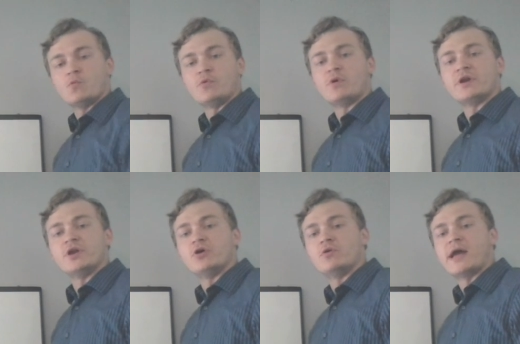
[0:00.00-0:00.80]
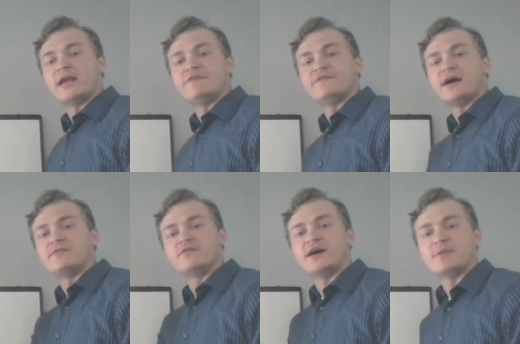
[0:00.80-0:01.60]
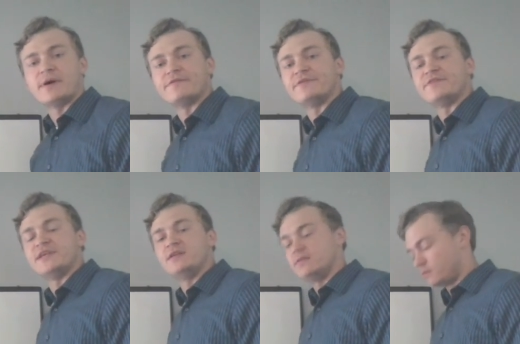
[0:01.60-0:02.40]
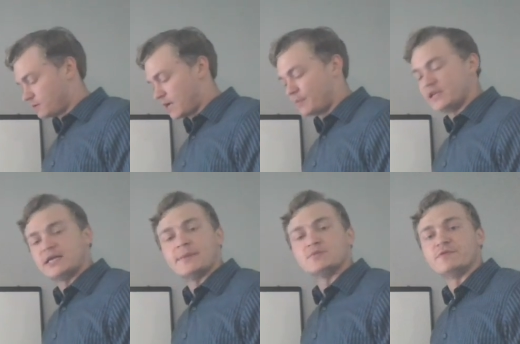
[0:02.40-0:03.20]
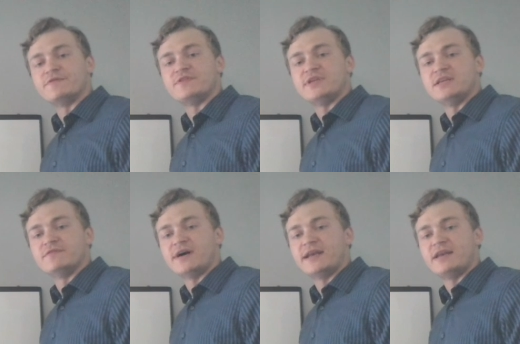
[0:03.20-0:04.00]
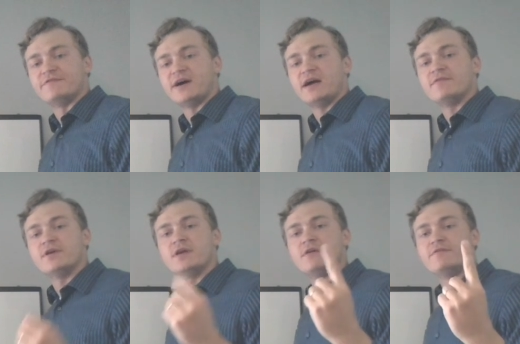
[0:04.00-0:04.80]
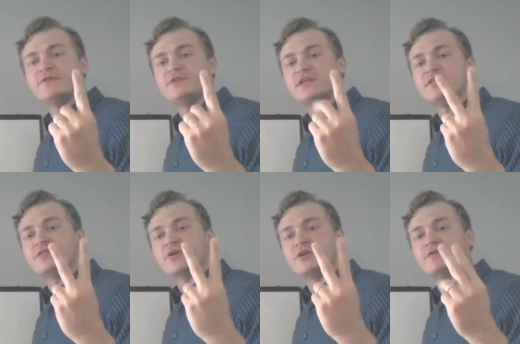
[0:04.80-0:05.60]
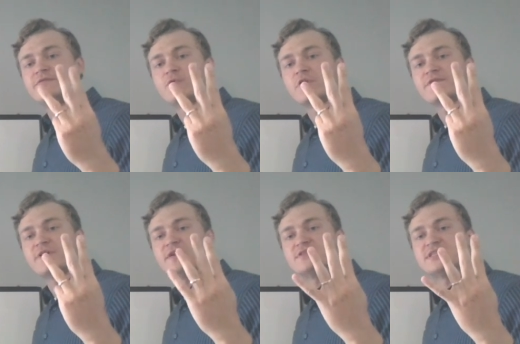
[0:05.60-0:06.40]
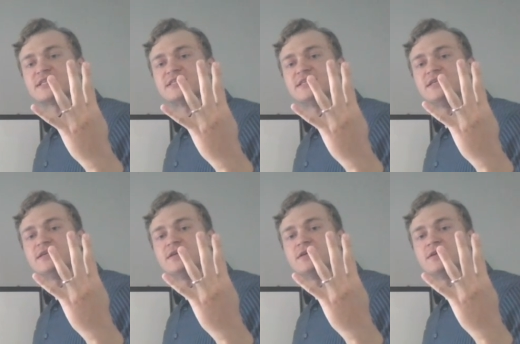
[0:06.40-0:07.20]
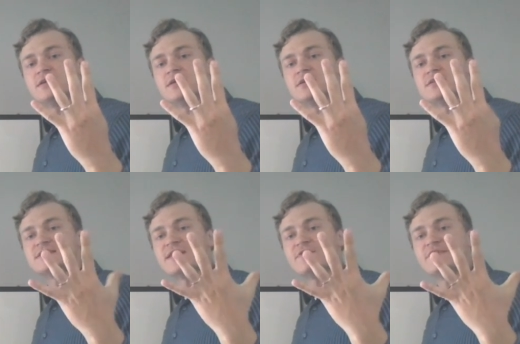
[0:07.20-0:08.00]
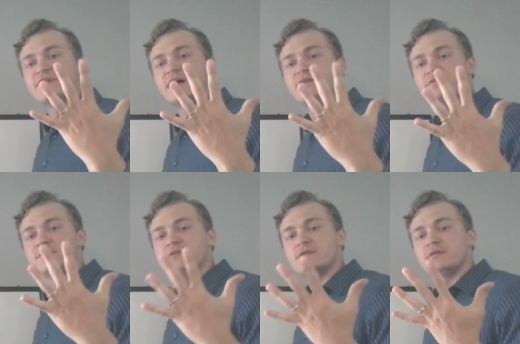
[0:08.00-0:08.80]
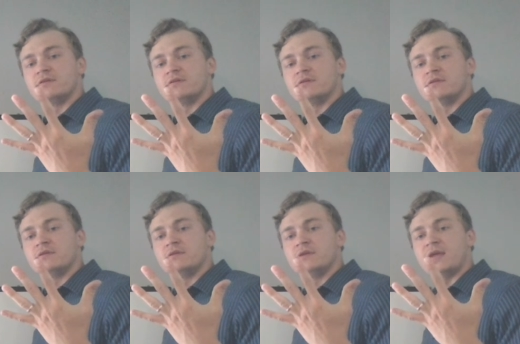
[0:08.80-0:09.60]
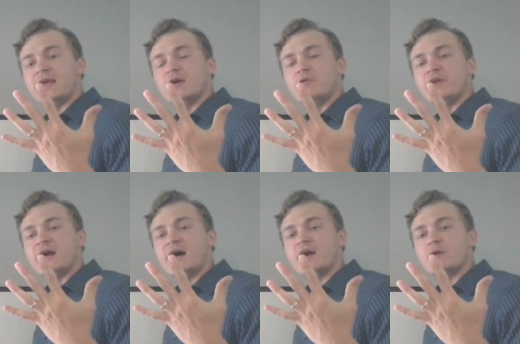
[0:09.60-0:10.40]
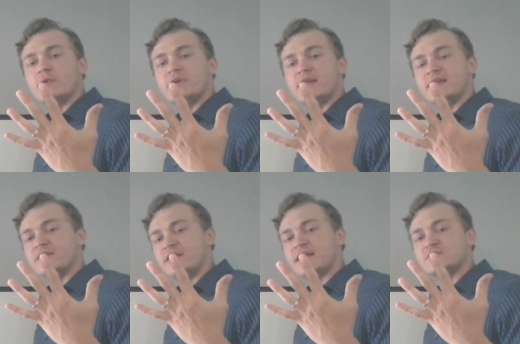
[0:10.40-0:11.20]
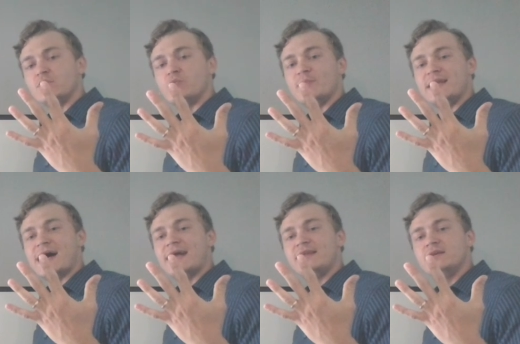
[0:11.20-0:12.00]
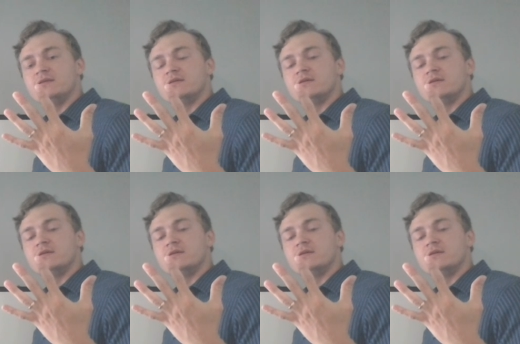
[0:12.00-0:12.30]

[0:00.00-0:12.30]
We want to know 85 divided by 15. How many times will 15 divide 85? 15, 30, 45, 60, 75. Can't go any higher. We, the next one would be 90.